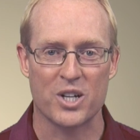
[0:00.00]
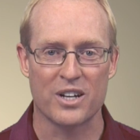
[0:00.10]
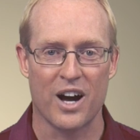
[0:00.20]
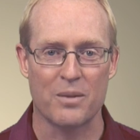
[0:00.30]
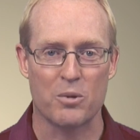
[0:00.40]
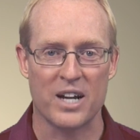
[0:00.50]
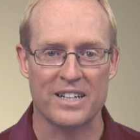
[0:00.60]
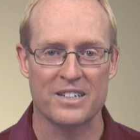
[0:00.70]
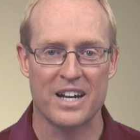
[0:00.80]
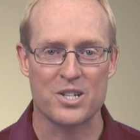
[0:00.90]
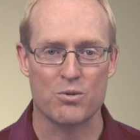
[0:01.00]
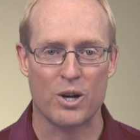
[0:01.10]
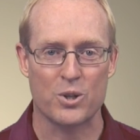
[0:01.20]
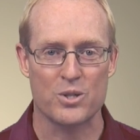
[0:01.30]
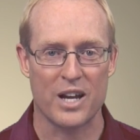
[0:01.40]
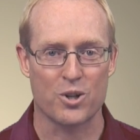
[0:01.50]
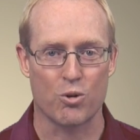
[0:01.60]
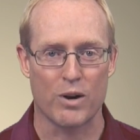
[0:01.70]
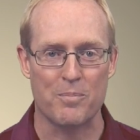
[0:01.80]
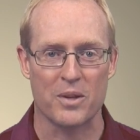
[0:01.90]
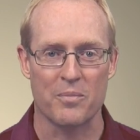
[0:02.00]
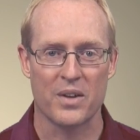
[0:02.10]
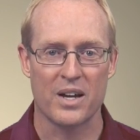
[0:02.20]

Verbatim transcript: into unprotected data structures and corrupt them,